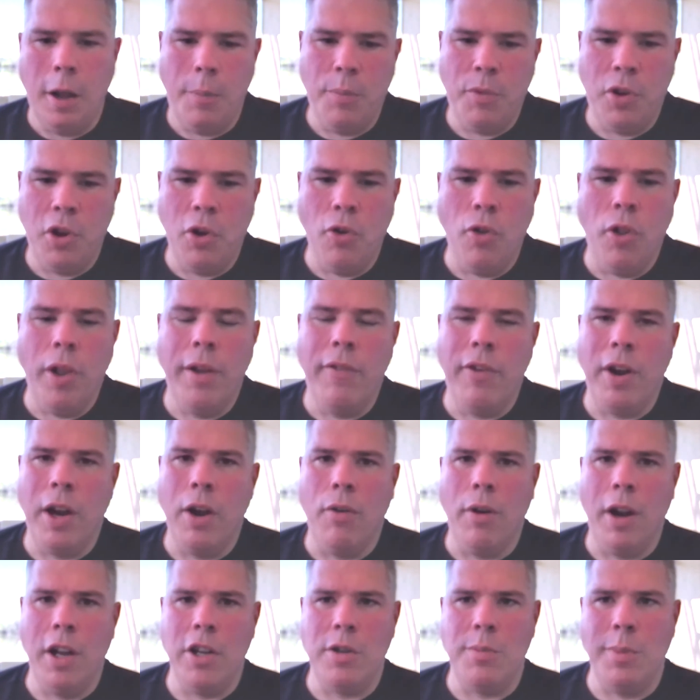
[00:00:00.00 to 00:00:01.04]
to your living
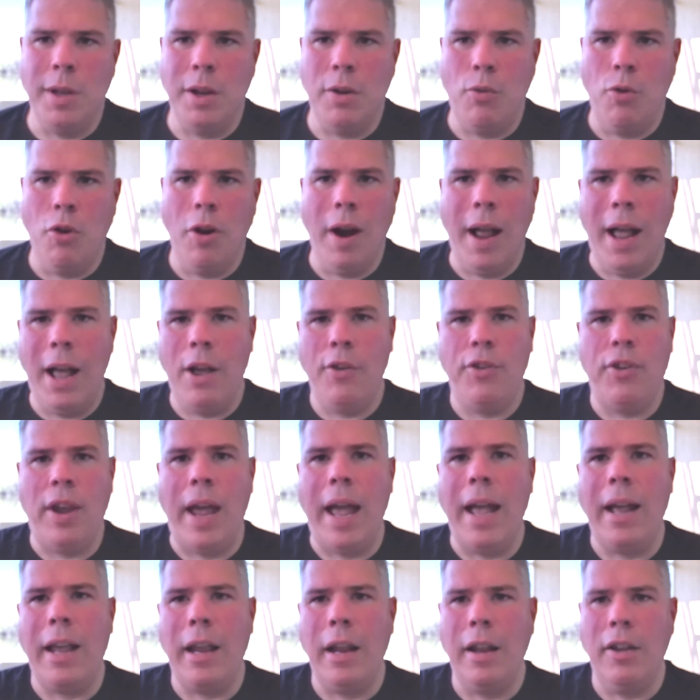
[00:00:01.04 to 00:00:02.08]
arrangement or house
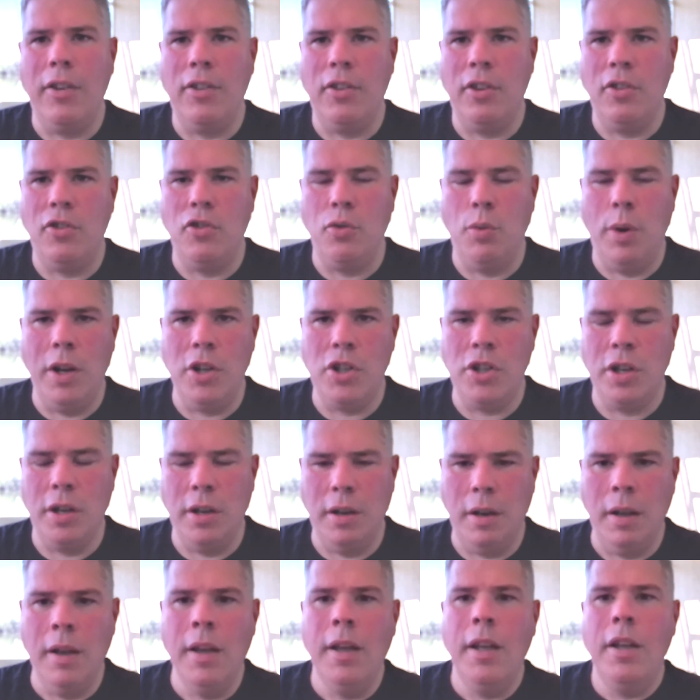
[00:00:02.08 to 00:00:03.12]
hacking a situation